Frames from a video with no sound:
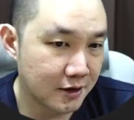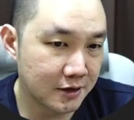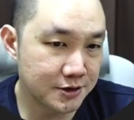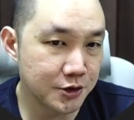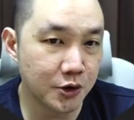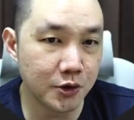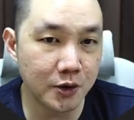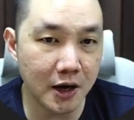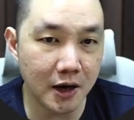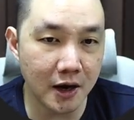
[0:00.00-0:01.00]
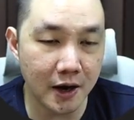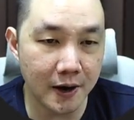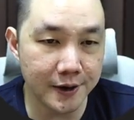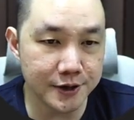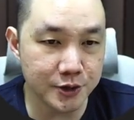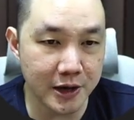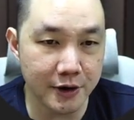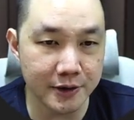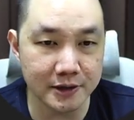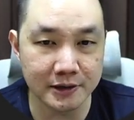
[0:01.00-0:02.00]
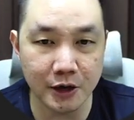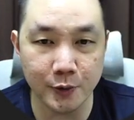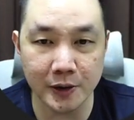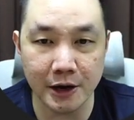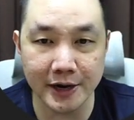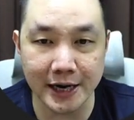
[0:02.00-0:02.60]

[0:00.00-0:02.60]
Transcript: So now that